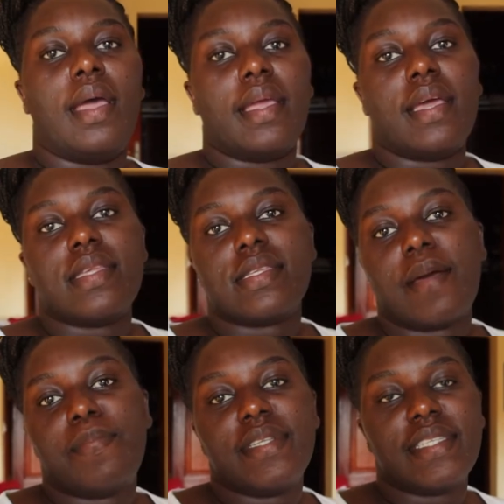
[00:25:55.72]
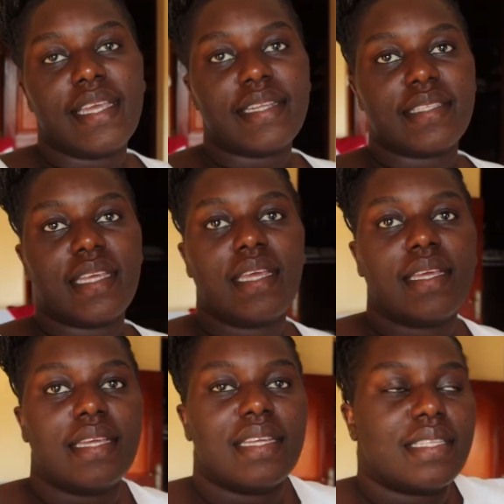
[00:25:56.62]
hi guys update
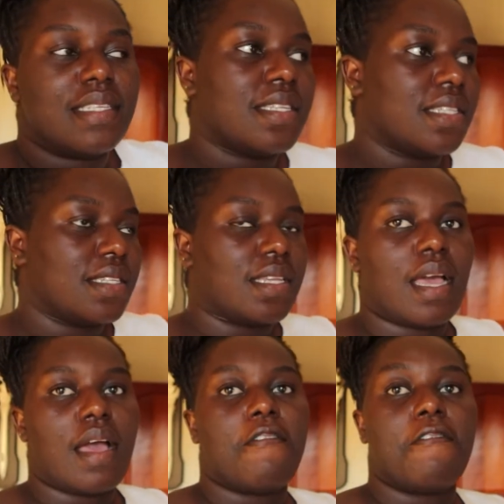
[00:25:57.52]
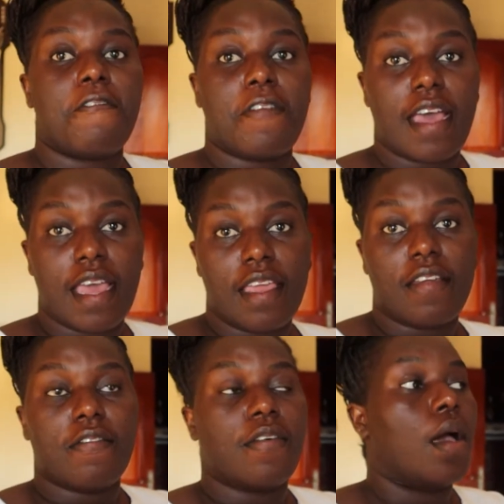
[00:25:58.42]
it is
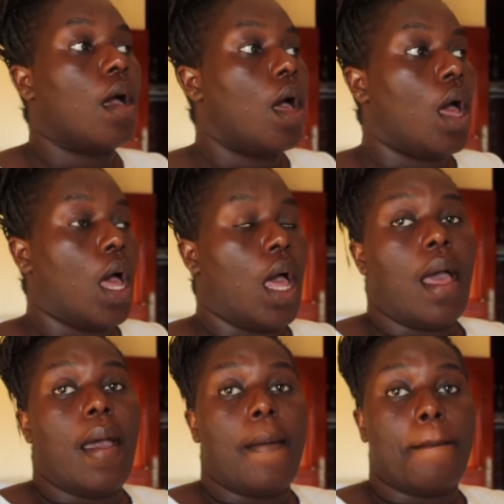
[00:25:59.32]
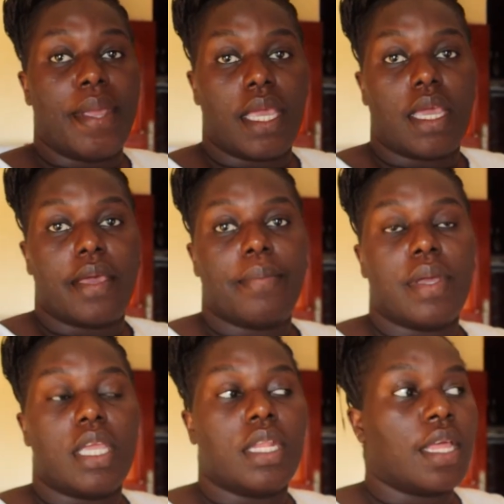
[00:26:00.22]
5 p.m.
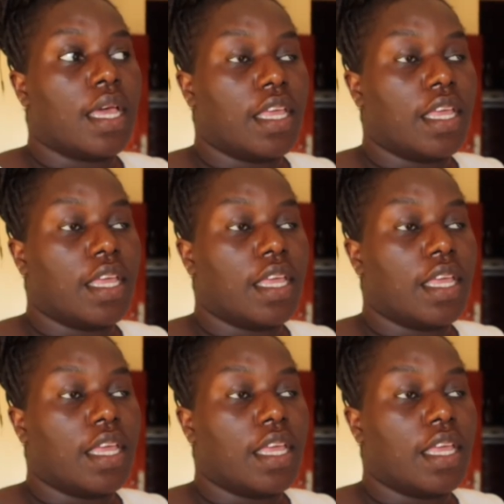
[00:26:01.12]
in the